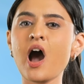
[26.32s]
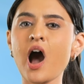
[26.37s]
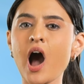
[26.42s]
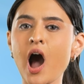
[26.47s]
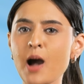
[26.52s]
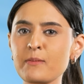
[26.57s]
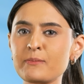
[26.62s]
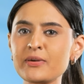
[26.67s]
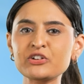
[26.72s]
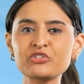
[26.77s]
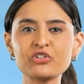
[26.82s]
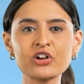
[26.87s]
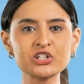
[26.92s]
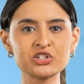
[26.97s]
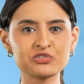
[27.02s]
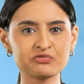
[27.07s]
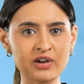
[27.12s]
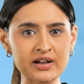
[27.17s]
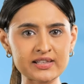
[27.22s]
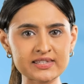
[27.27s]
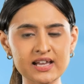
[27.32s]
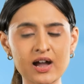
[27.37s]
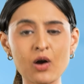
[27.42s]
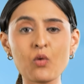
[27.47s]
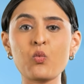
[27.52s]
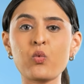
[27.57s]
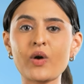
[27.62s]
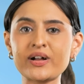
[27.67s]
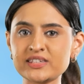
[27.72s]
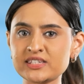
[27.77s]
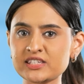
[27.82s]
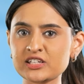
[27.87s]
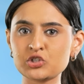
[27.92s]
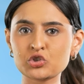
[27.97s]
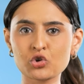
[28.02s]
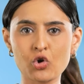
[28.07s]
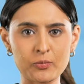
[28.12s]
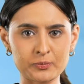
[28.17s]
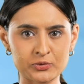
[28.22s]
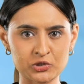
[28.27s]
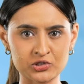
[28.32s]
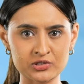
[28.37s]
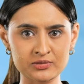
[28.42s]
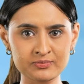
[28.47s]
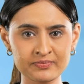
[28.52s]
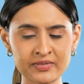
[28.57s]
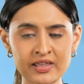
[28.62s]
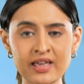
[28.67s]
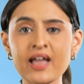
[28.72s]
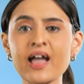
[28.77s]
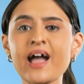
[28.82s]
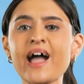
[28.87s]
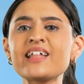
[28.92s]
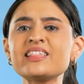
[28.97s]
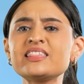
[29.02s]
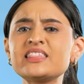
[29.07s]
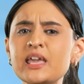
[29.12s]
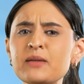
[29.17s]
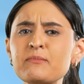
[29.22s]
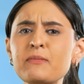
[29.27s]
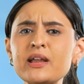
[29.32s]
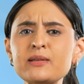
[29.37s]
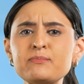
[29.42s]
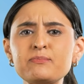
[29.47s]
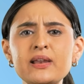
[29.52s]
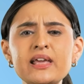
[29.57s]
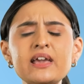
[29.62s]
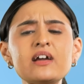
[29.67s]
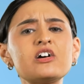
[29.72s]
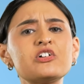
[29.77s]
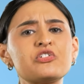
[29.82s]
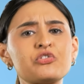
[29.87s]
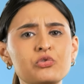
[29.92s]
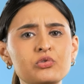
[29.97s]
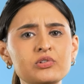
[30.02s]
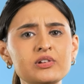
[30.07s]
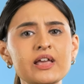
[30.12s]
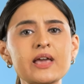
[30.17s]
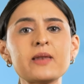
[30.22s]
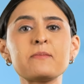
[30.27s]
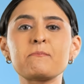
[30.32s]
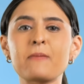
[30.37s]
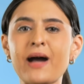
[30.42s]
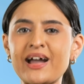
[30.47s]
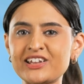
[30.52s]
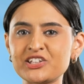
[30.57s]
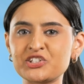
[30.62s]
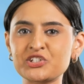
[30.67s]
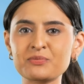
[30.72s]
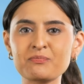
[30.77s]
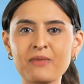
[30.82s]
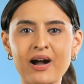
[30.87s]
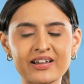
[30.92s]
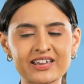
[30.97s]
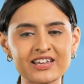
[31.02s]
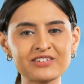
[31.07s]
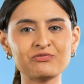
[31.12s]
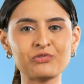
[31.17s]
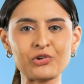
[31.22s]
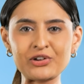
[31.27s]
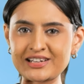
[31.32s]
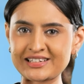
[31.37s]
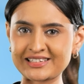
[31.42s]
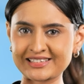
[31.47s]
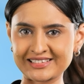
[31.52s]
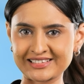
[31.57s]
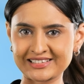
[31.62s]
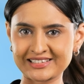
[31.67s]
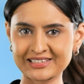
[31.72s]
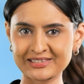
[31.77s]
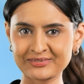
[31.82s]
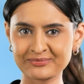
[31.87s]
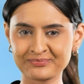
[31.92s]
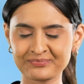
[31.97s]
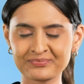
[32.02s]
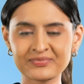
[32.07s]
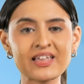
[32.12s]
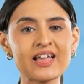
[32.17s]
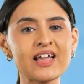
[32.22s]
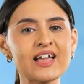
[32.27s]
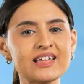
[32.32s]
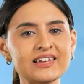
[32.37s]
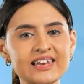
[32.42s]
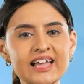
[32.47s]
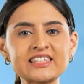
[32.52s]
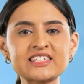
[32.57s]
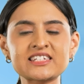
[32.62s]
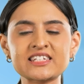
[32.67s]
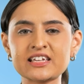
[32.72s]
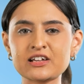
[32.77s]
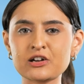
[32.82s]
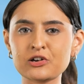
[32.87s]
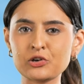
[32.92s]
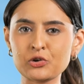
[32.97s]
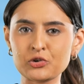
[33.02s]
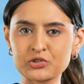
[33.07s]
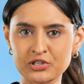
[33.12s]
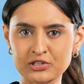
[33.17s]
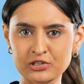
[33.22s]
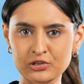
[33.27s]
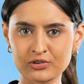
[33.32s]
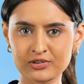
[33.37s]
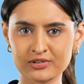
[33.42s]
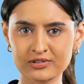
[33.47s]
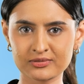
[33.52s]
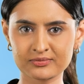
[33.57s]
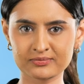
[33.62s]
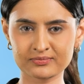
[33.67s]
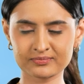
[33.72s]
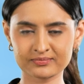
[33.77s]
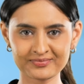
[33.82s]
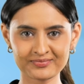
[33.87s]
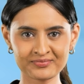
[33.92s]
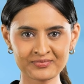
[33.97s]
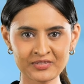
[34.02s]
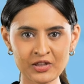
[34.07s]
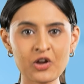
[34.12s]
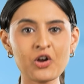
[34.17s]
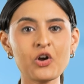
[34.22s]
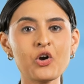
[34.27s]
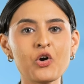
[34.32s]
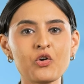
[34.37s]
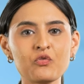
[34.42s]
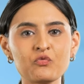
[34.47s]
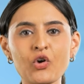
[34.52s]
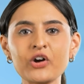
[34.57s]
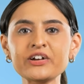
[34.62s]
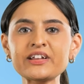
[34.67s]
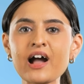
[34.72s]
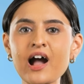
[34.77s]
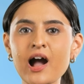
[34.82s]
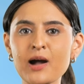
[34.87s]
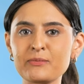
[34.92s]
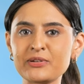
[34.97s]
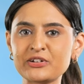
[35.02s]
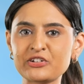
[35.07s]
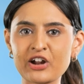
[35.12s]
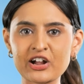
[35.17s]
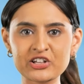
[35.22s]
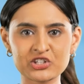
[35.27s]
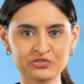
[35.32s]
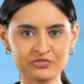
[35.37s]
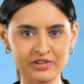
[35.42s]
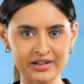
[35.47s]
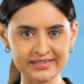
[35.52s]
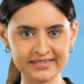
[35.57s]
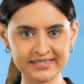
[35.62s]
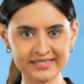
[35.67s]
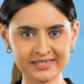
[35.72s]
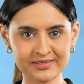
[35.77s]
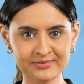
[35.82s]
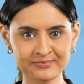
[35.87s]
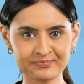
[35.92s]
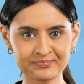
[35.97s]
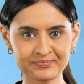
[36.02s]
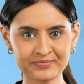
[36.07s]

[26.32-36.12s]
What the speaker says: Arbitrage funds are one such option, and they might play a role in managing market volatility. Let's take a closer look. What are arbitrage funds?